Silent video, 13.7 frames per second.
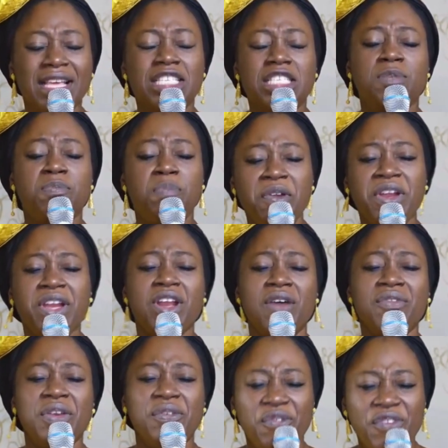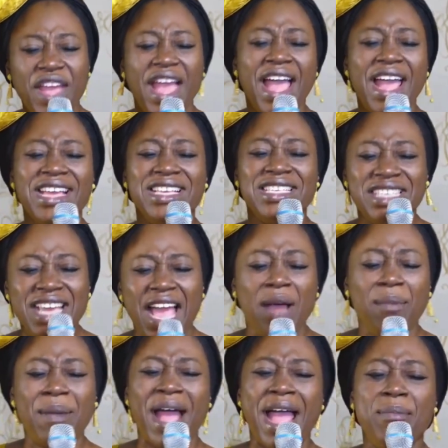The spirit of the fear is
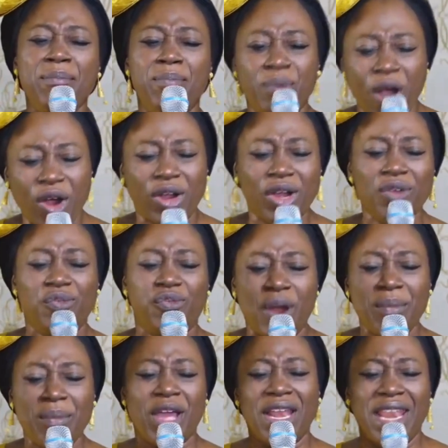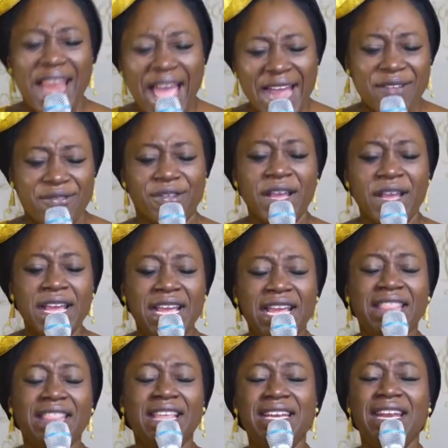hereby broken from your life in
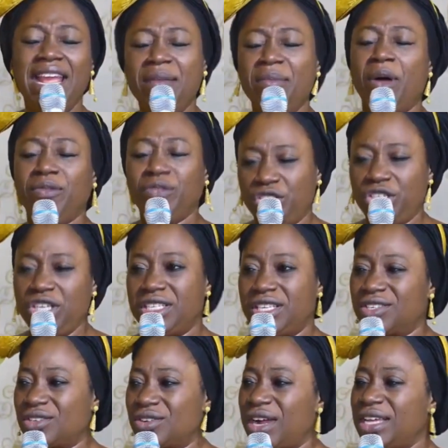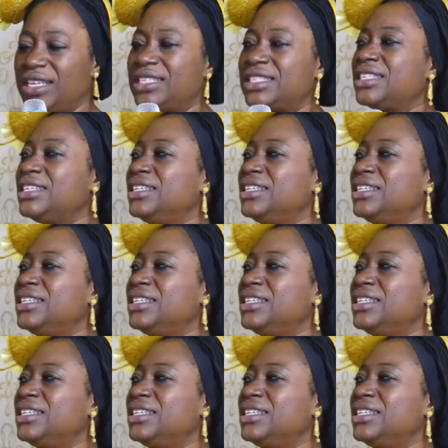the name of Jesus Christ.